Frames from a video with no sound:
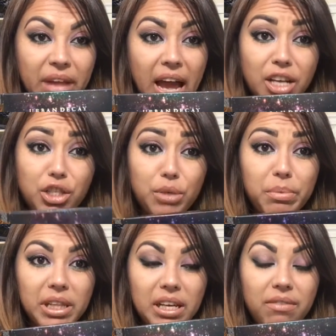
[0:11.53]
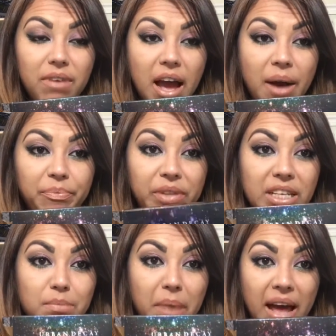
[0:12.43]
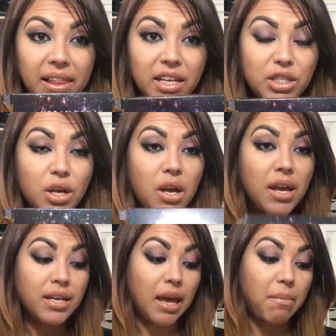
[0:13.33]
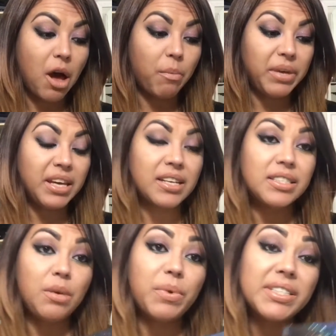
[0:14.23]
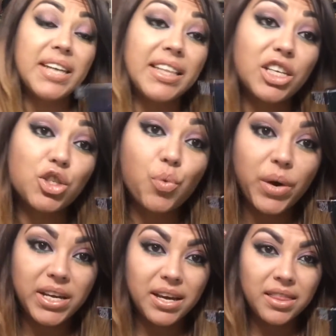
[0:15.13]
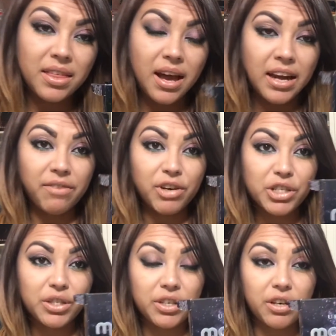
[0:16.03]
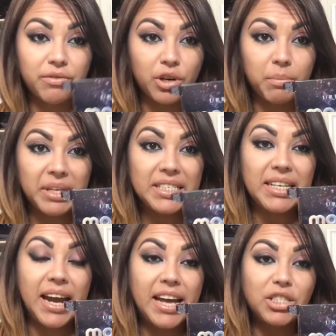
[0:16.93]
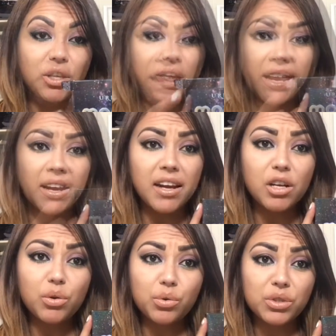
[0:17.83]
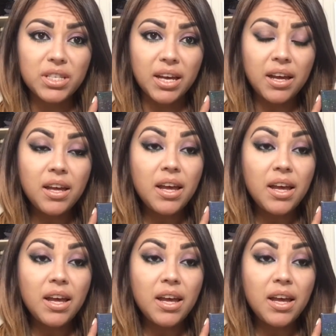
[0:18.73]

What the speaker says: I do believe these palettes came out because it was like the 20th anniversary of Urban Decay, so they got it at Ulta,